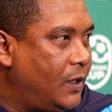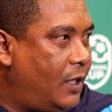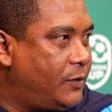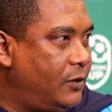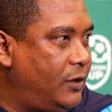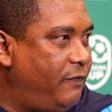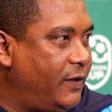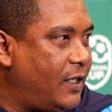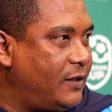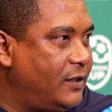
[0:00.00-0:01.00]
Absolutely
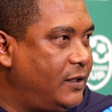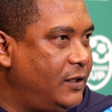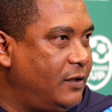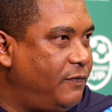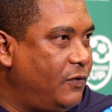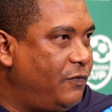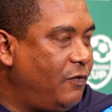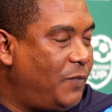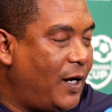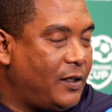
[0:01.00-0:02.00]
fantastic season
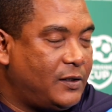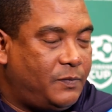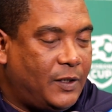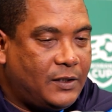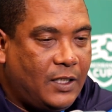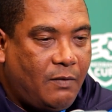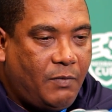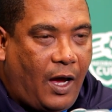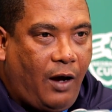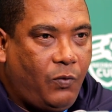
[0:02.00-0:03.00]
for Pirates, but
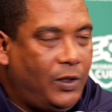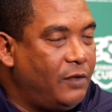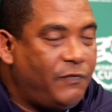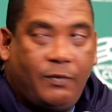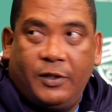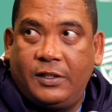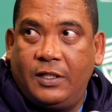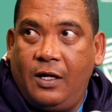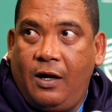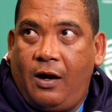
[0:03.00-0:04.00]
yeah, we learn from it,
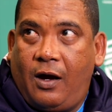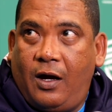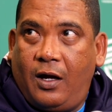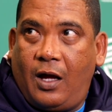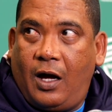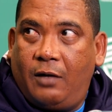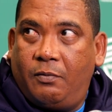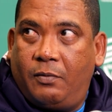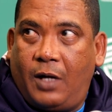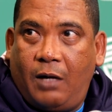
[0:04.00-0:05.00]
and
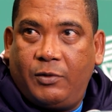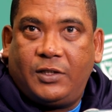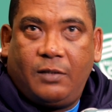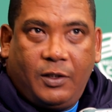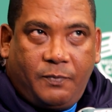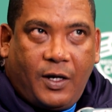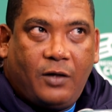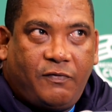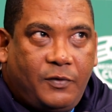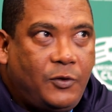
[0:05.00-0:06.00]
I'm extremely
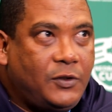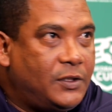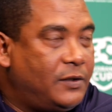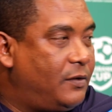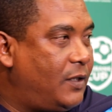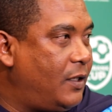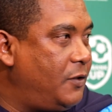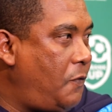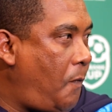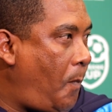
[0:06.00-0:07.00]
proud of the boys. Thank you.